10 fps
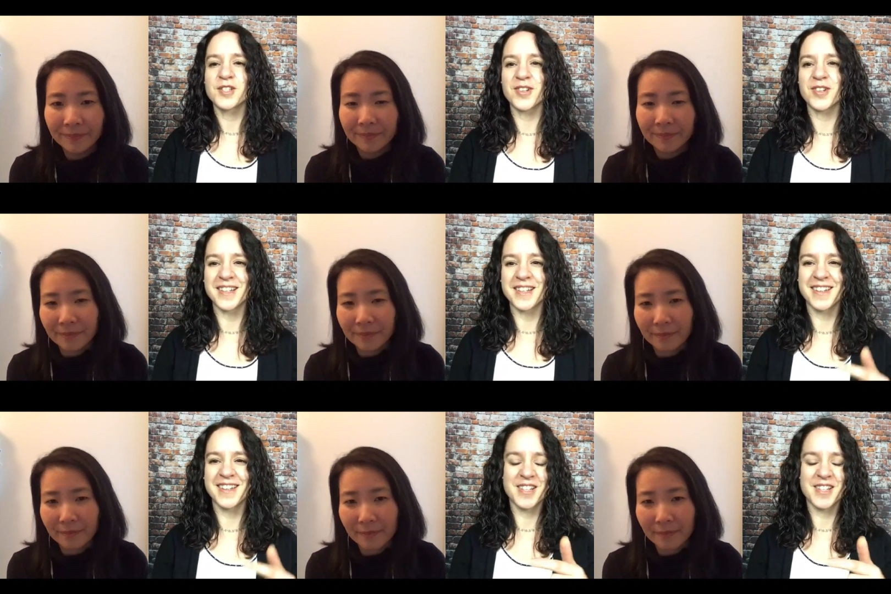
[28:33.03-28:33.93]
Speaker 1: so that
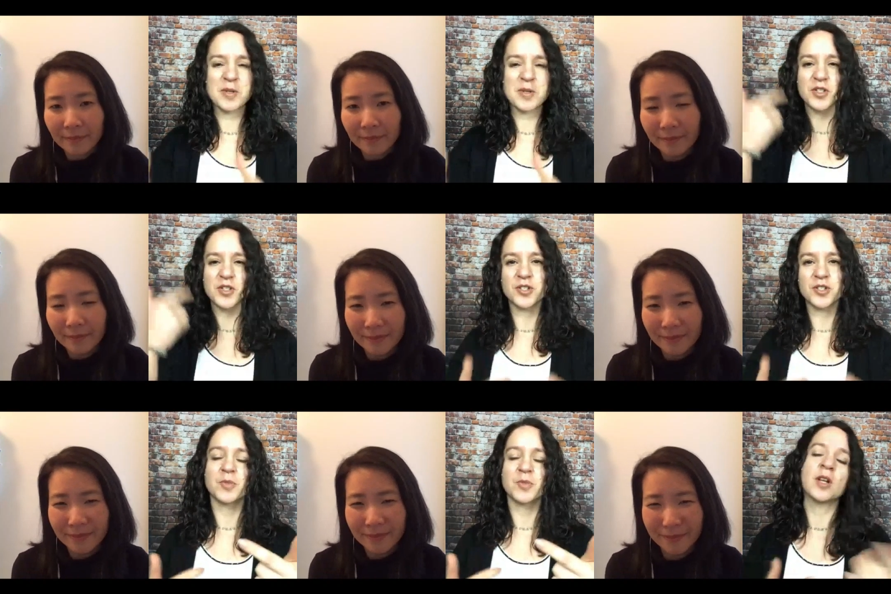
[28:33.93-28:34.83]
that's funny because
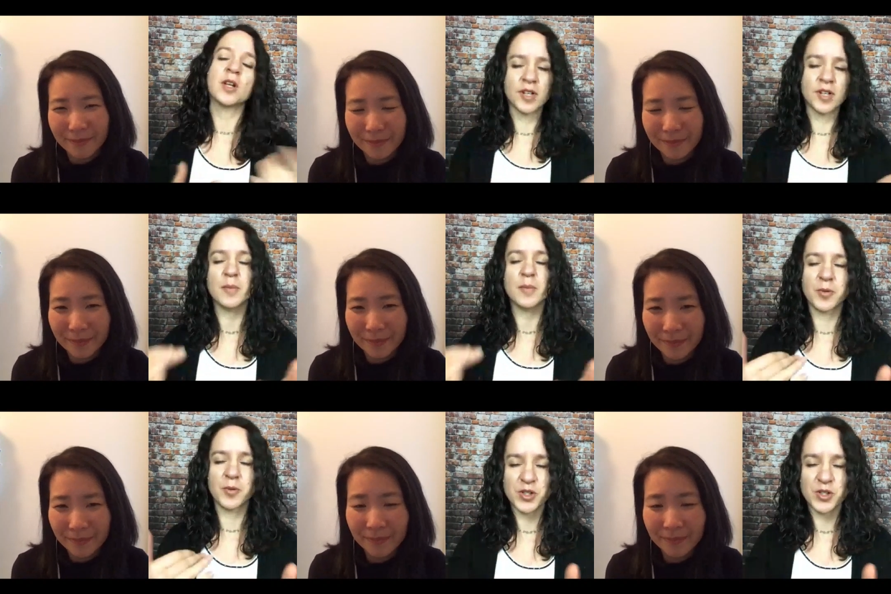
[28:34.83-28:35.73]
you are not funny
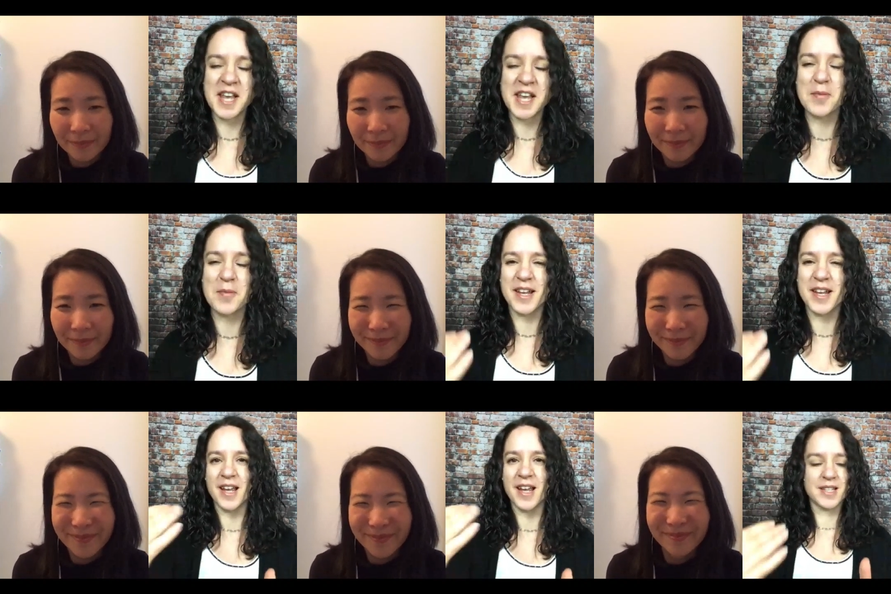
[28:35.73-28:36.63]
what you're saying,
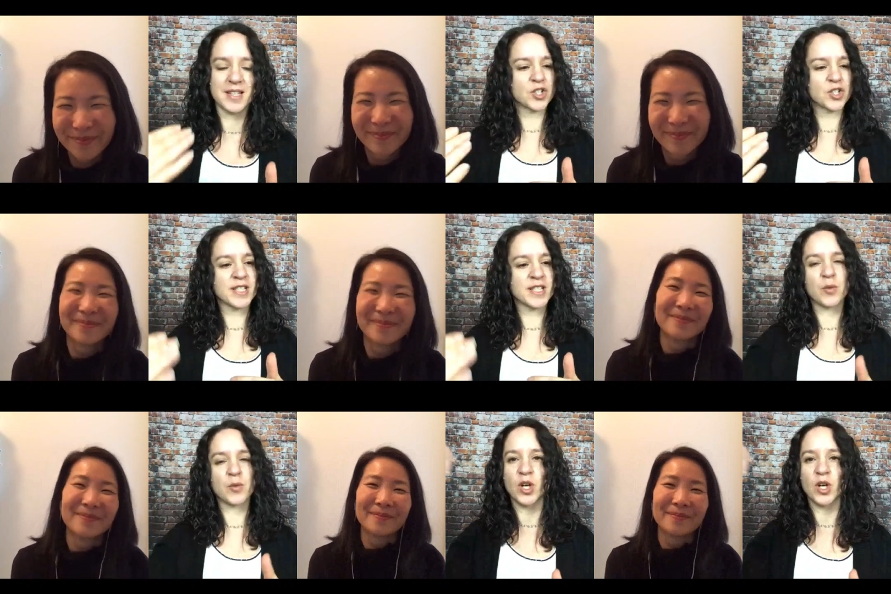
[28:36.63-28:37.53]
but it's
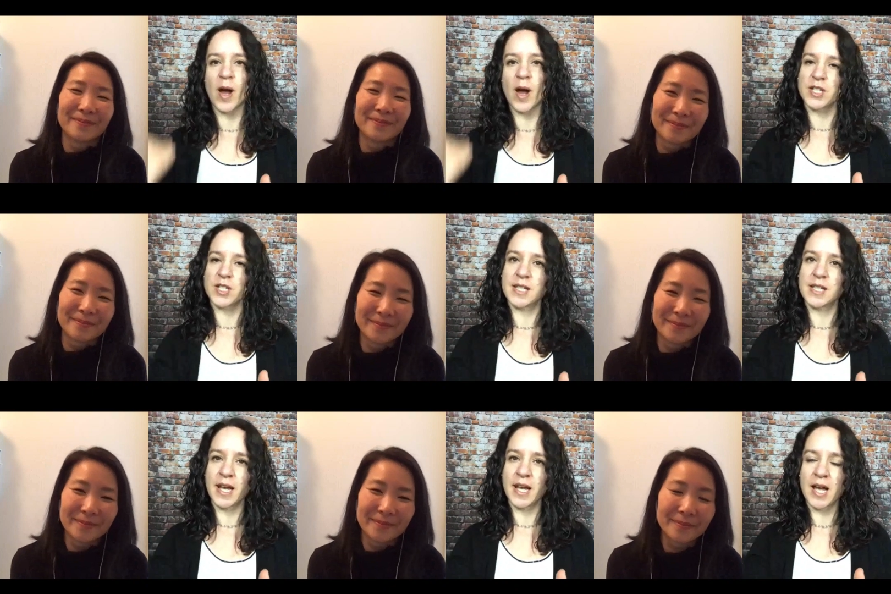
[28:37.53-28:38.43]
interesting. Like with the
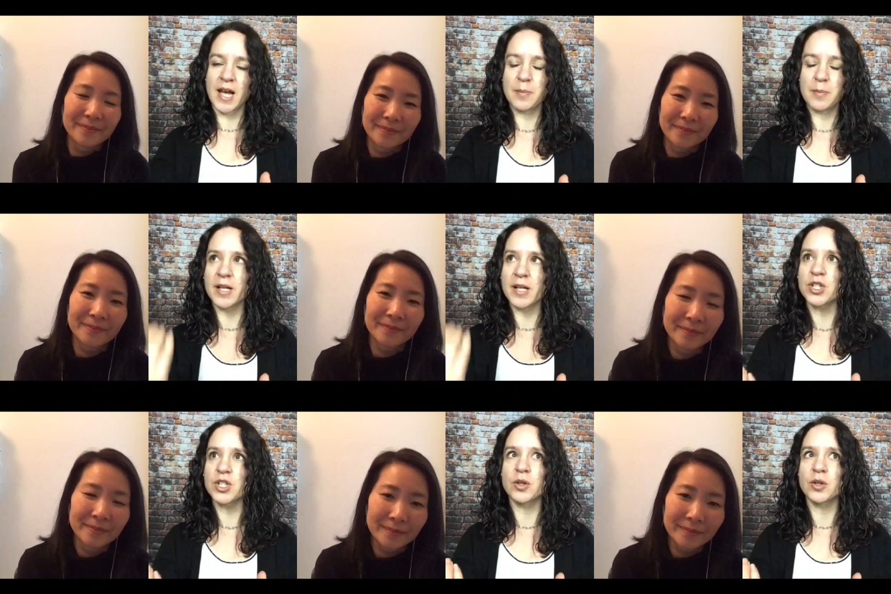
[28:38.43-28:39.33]
questions, like I had in
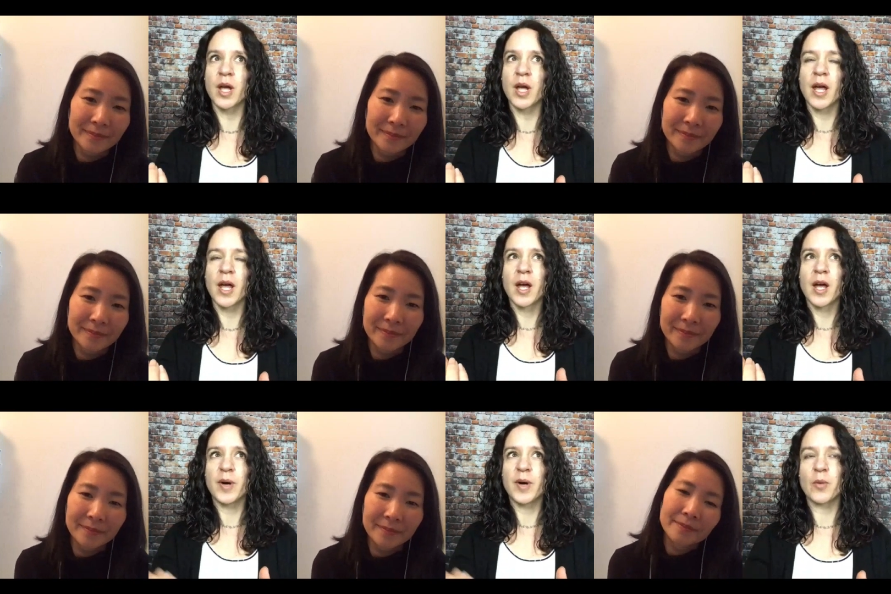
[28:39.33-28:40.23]
mind too.
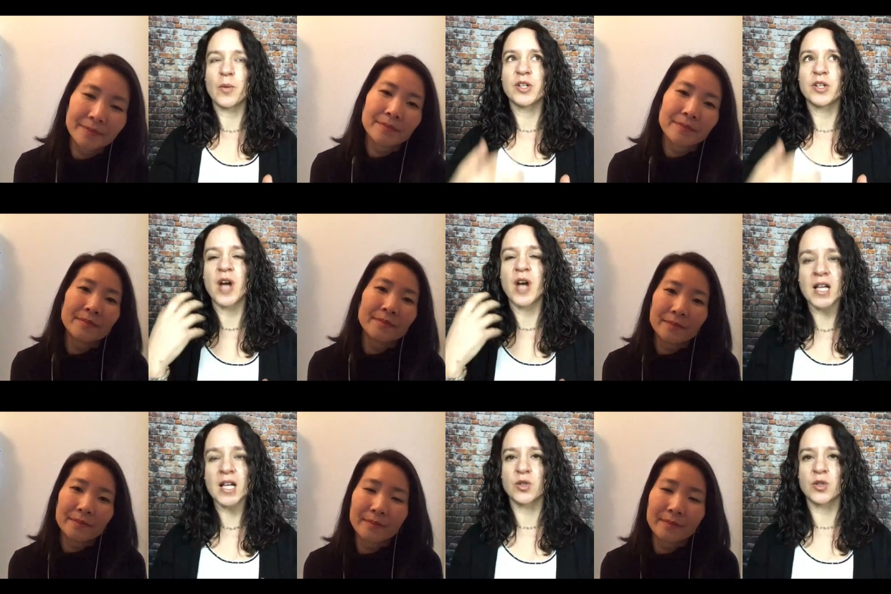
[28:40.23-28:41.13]
One that I wanted to
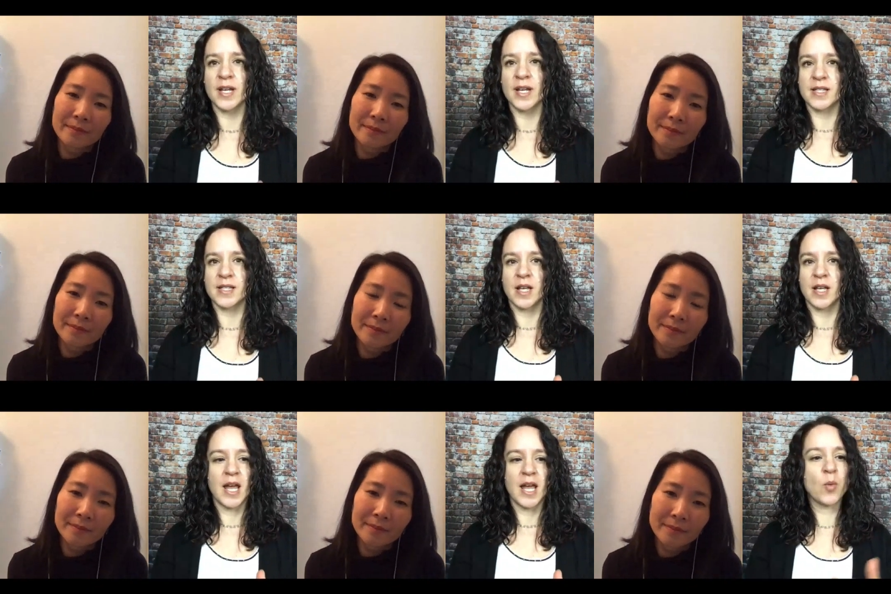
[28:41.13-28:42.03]
ask you is,
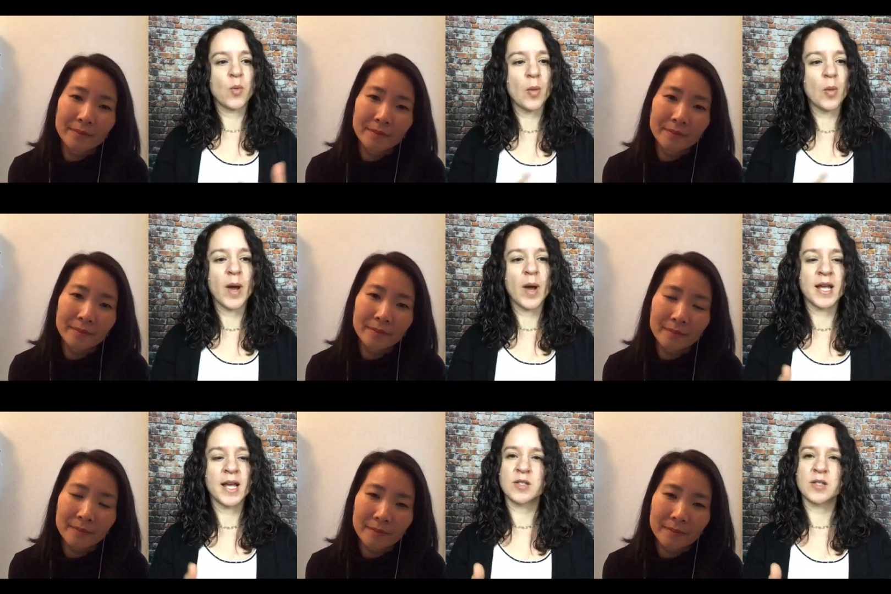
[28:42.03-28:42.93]
in what
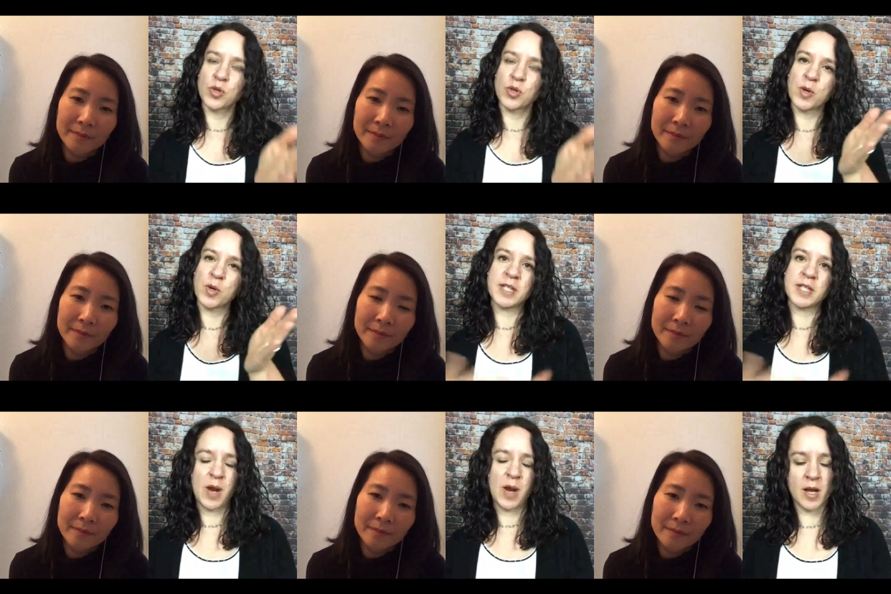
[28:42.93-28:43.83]
ways your
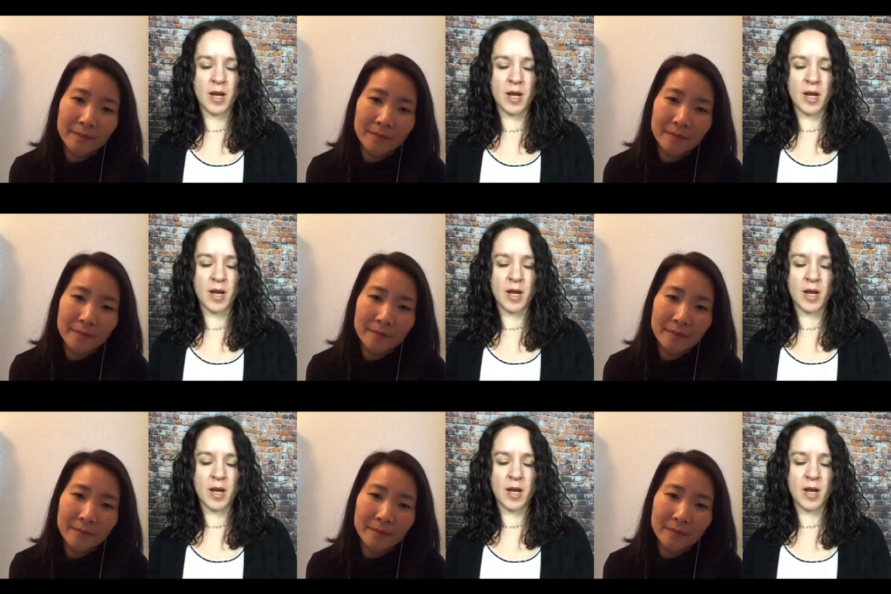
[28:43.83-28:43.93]
postpartum